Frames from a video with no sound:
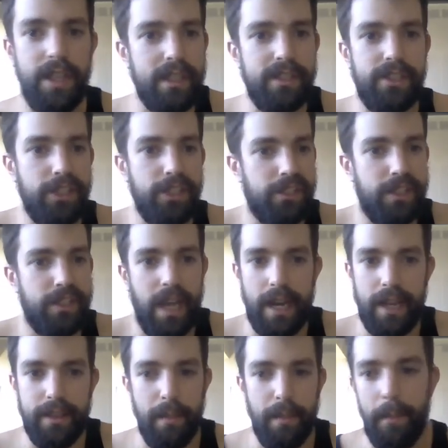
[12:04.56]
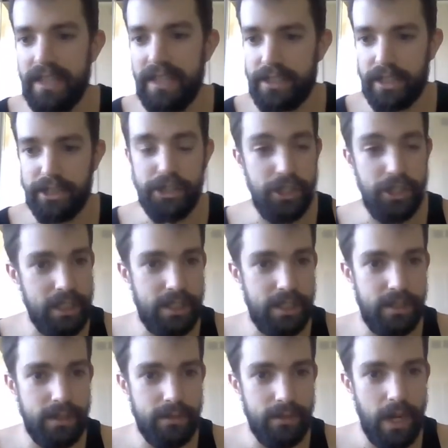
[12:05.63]
that's just kind of the basic
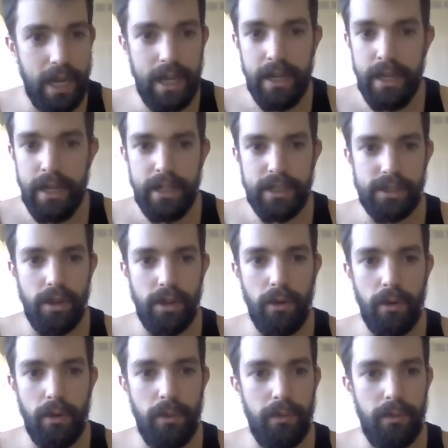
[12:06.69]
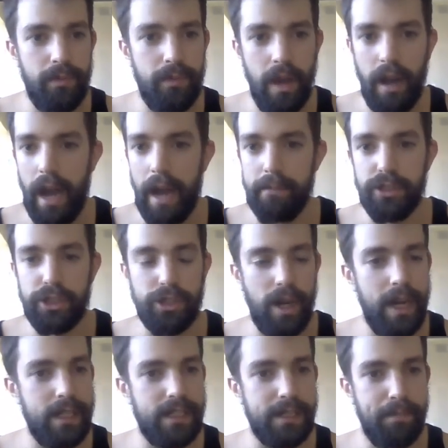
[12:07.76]
gist, right? So I'm
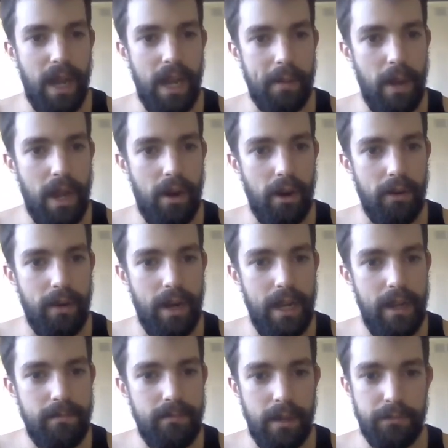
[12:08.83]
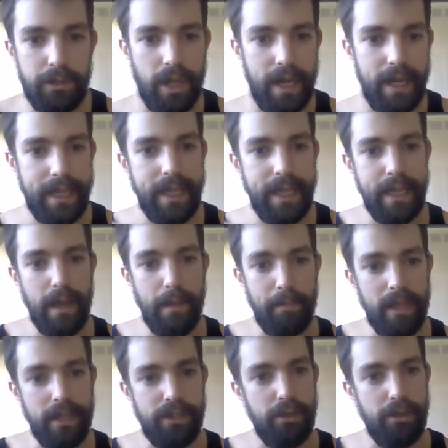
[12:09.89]
trying to spike my heart rate. I'm trying to get
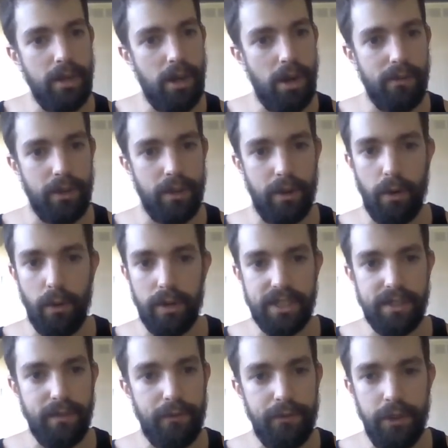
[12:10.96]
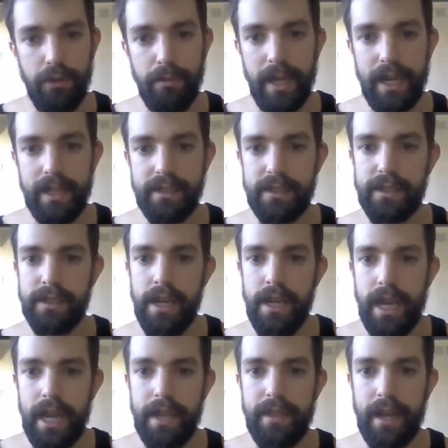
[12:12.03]
up into it over the course of a few minutes,
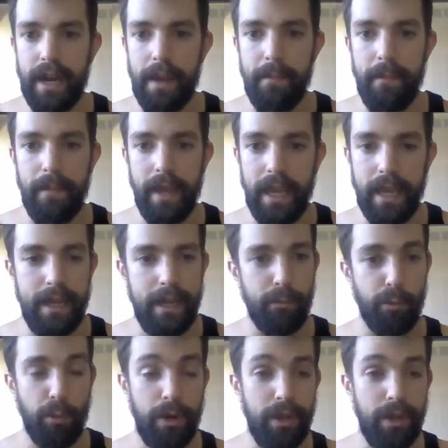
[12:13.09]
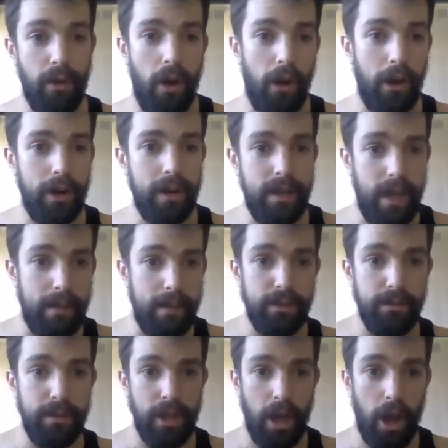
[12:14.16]
and then I'm hitting it real hard. I'm
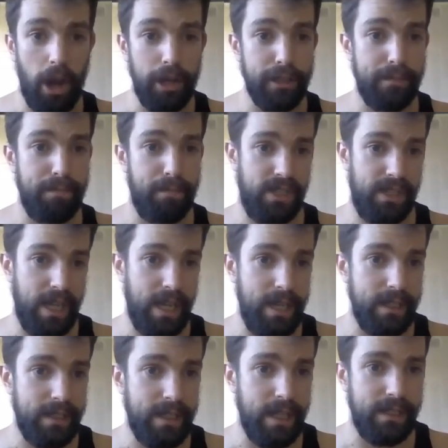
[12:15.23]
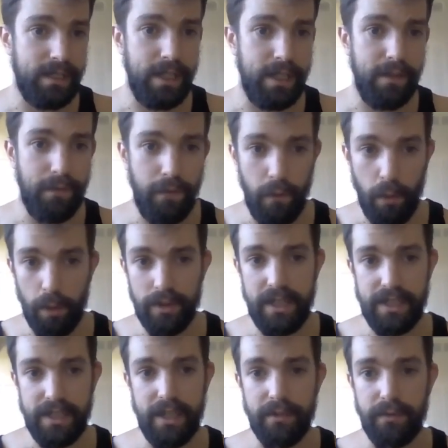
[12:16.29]
doing the 100% intensity for
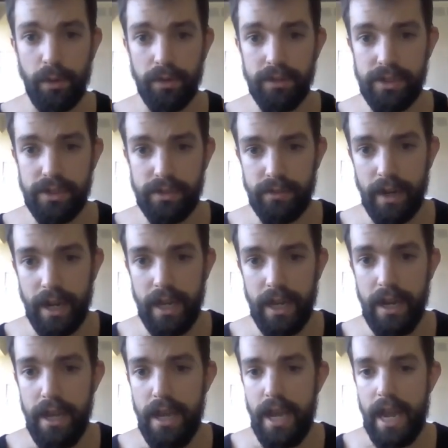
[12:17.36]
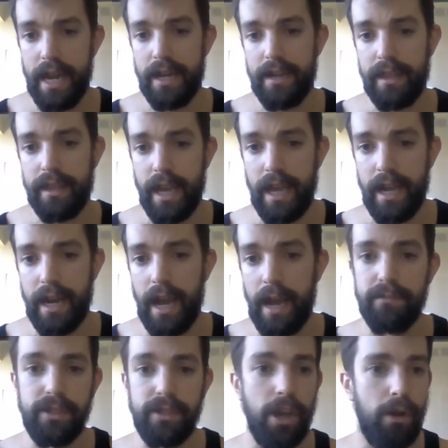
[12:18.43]
these intervals, right? And then
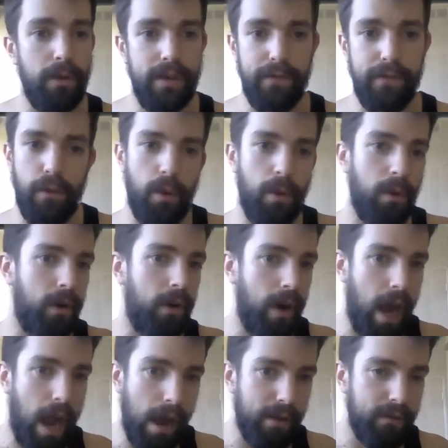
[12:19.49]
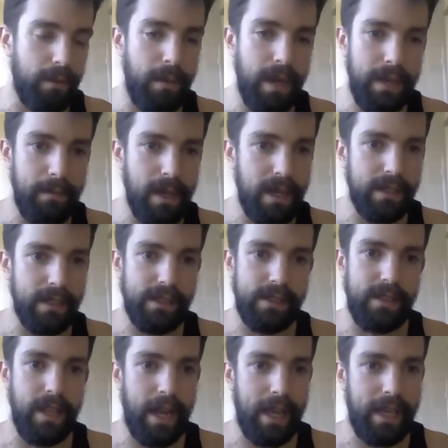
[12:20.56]
I'm going for however many minutes
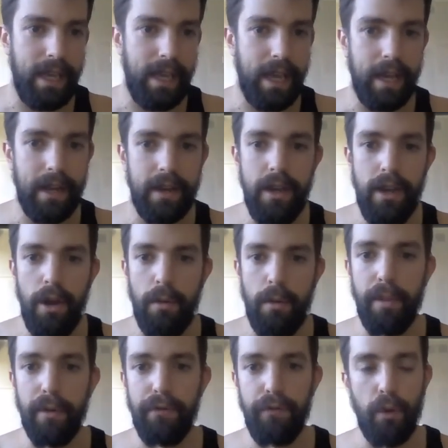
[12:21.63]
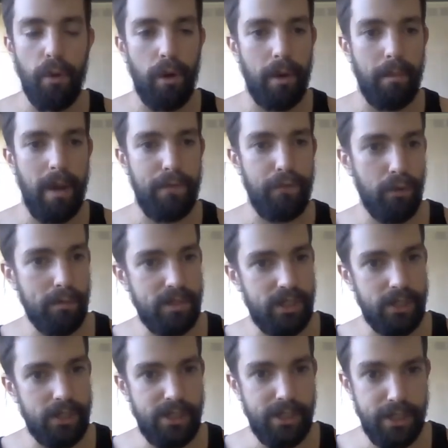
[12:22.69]
that I can before my form
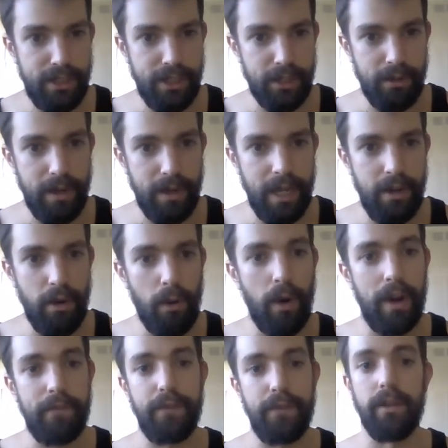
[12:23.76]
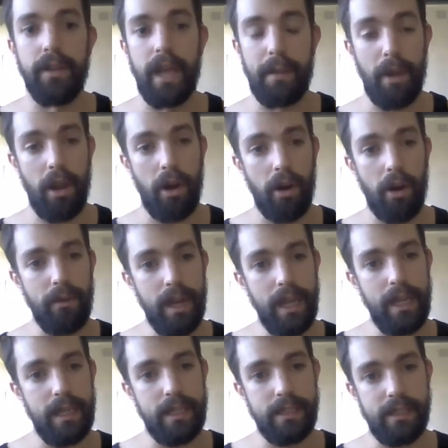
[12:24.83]
starts to deteriorate, or I feel like my heart
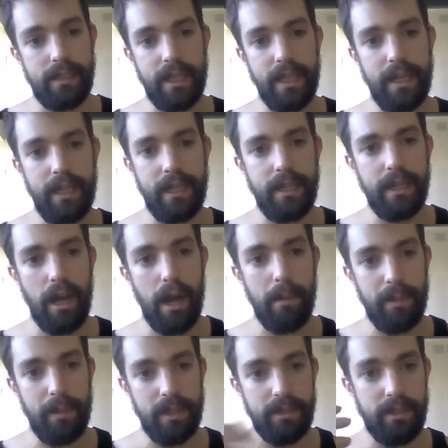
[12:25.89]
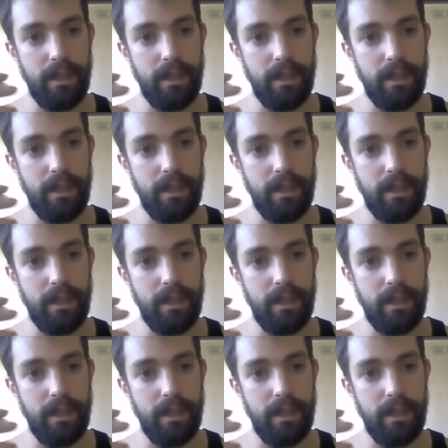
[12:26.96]
rate is getting up at